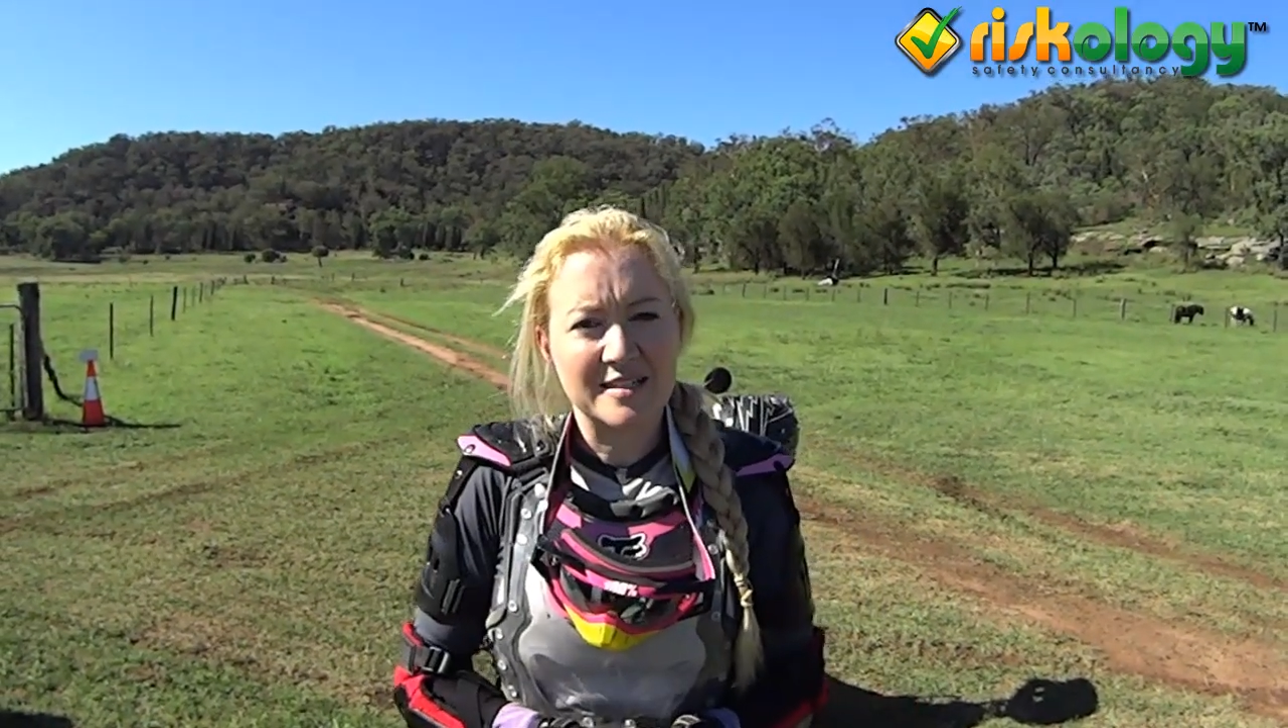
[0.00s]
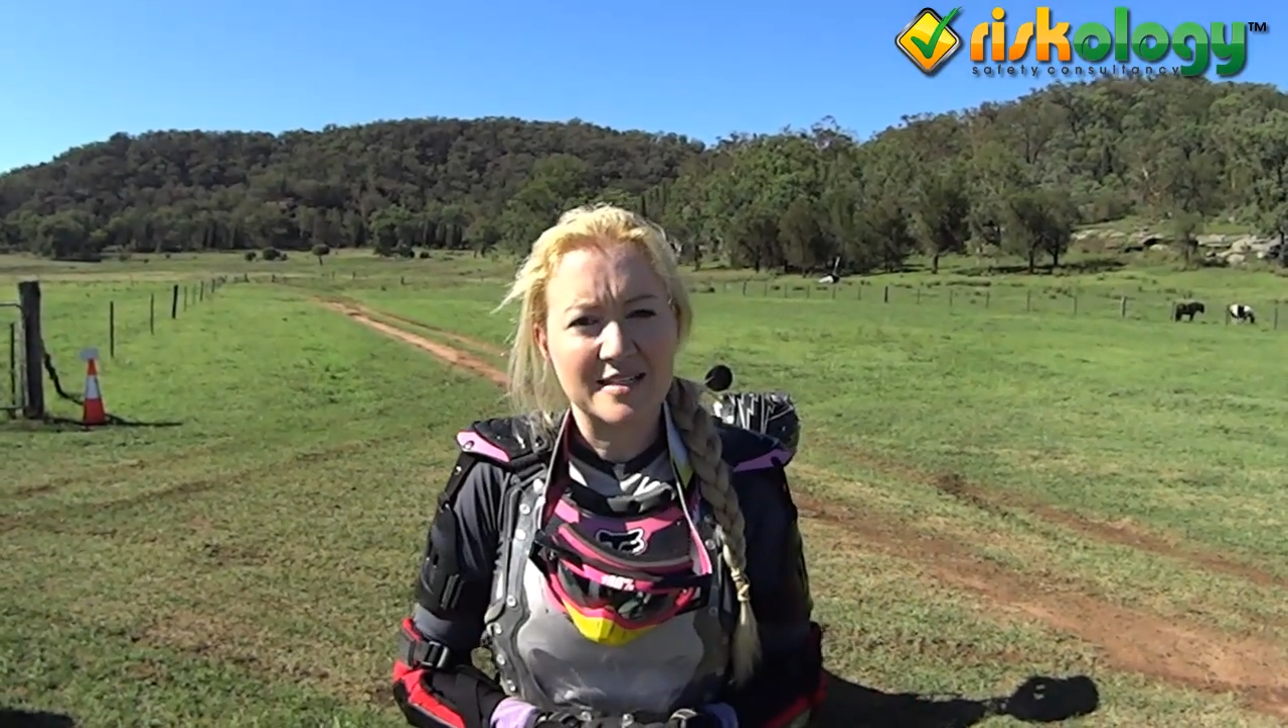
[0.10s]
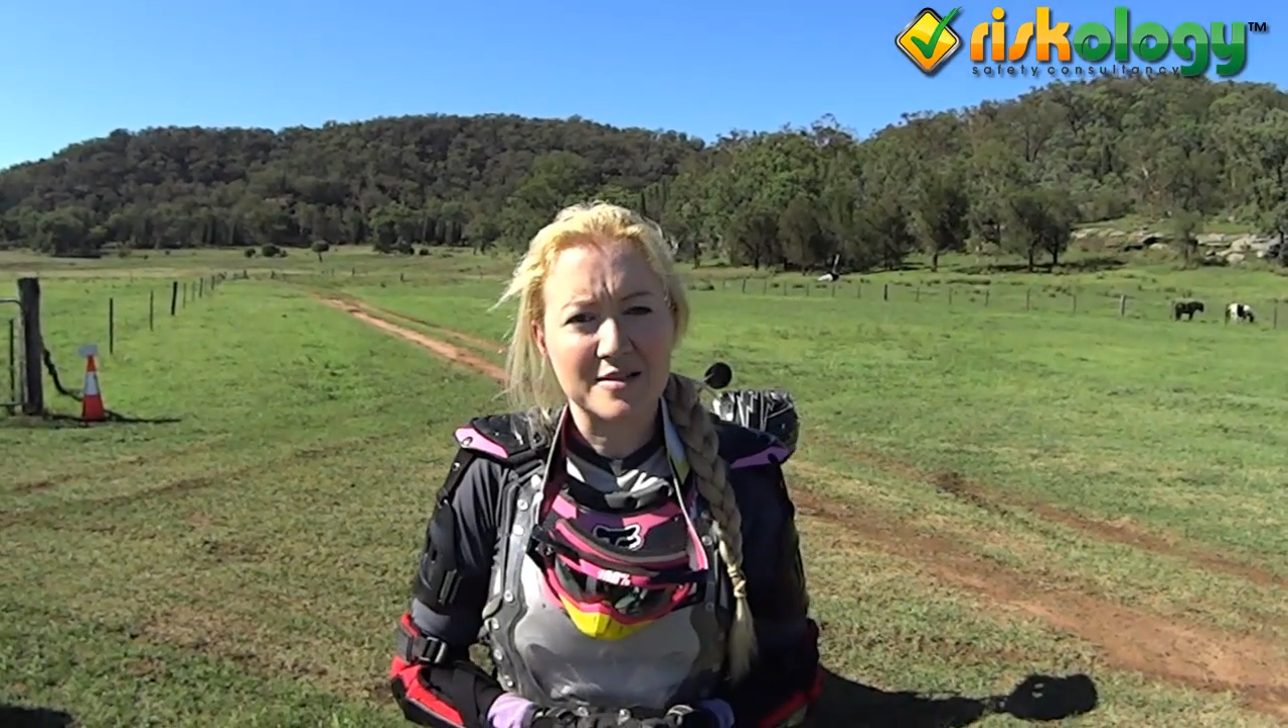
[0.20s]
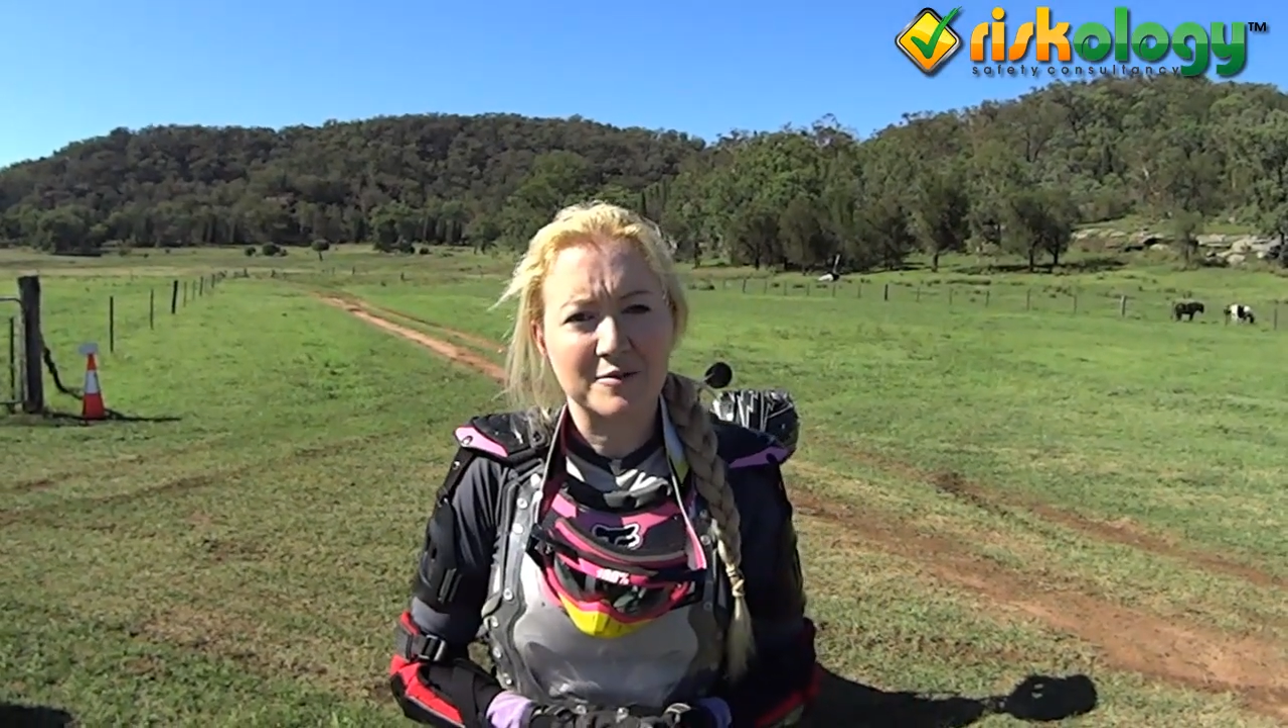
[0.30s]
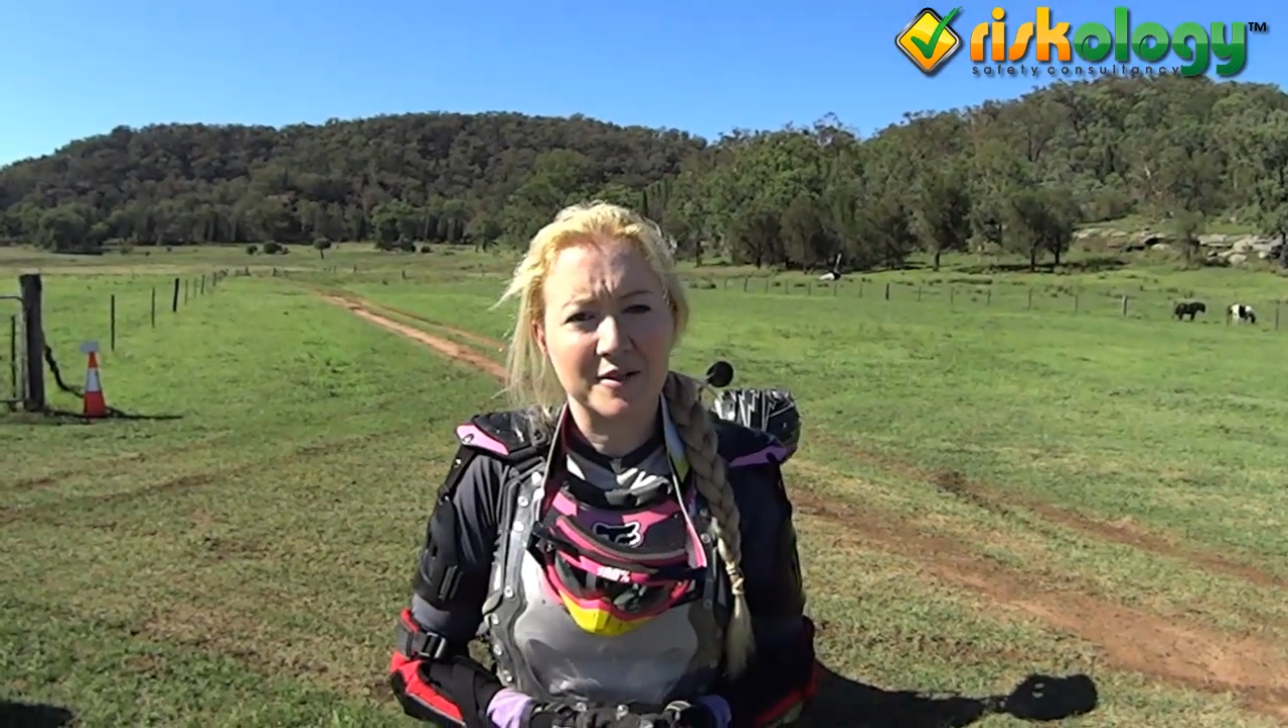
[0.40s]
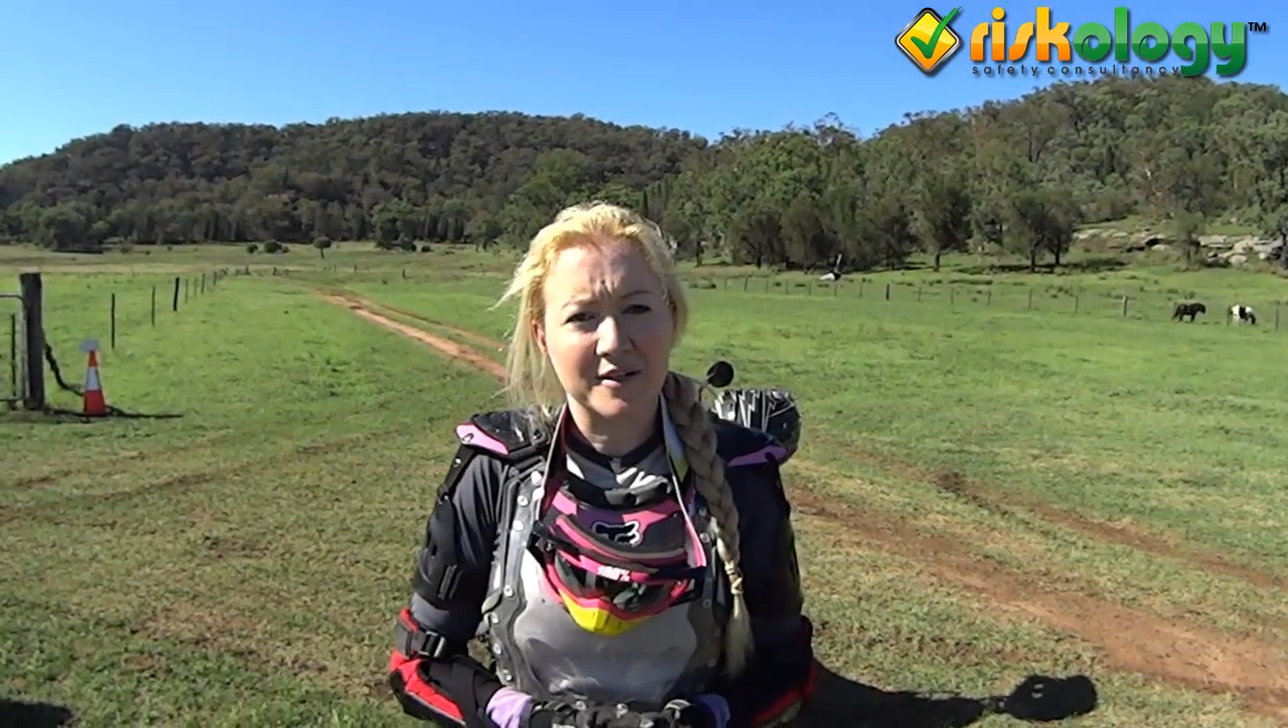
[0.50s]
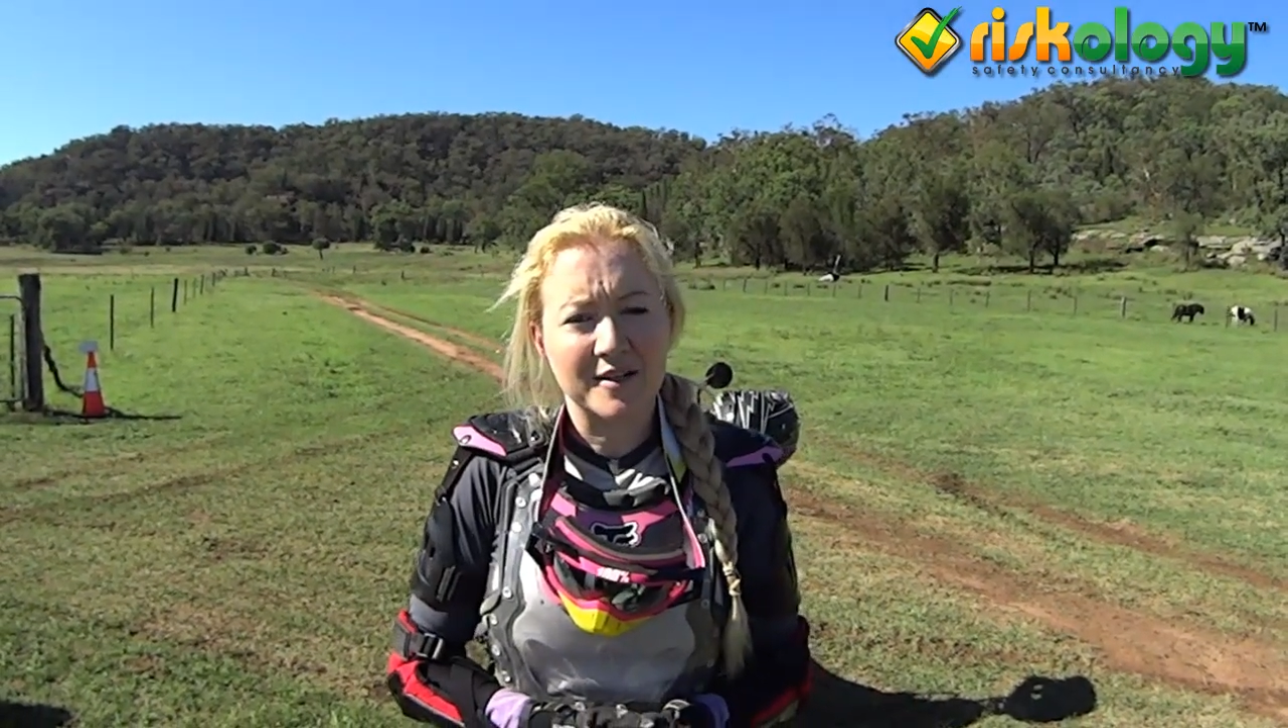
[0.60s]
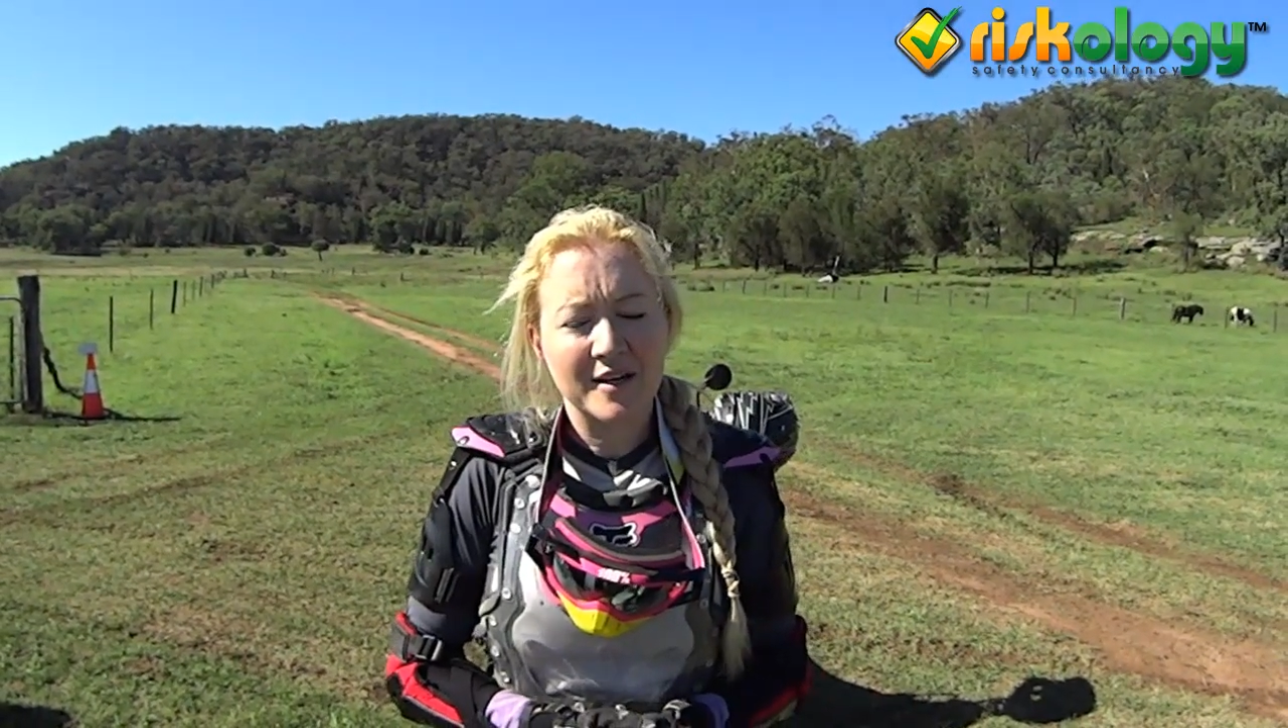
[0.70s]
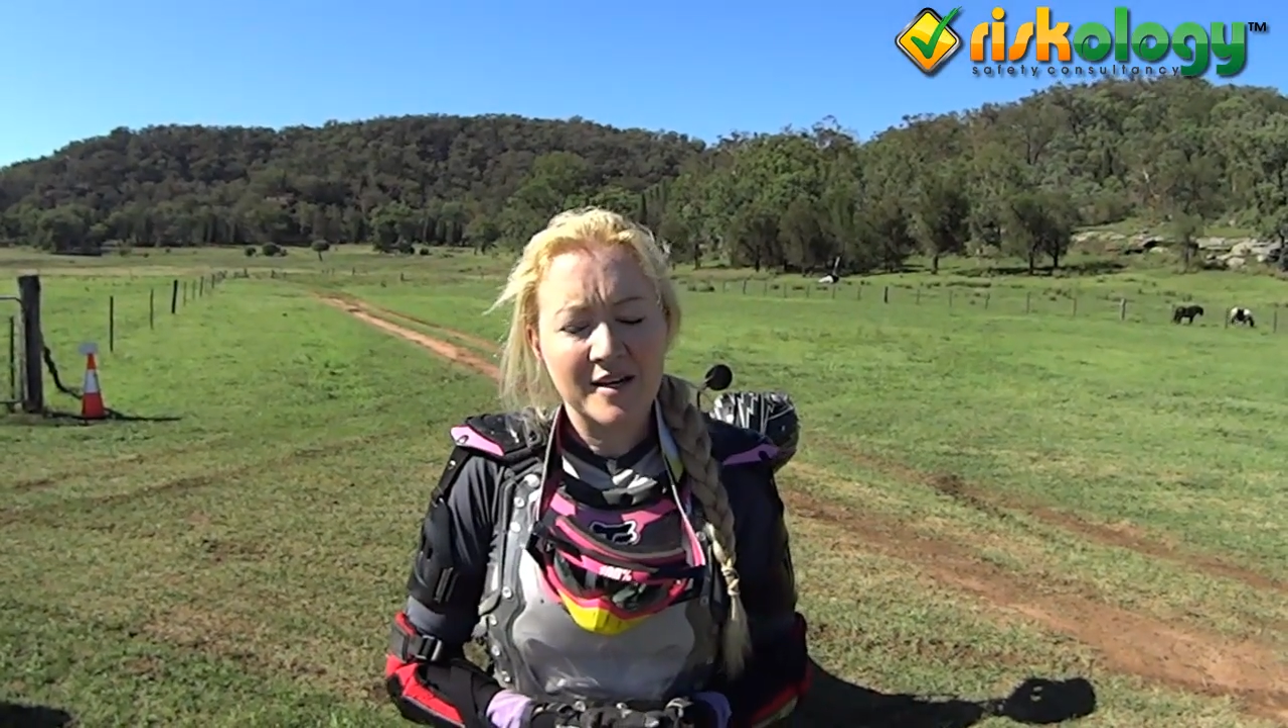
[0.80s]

does it work?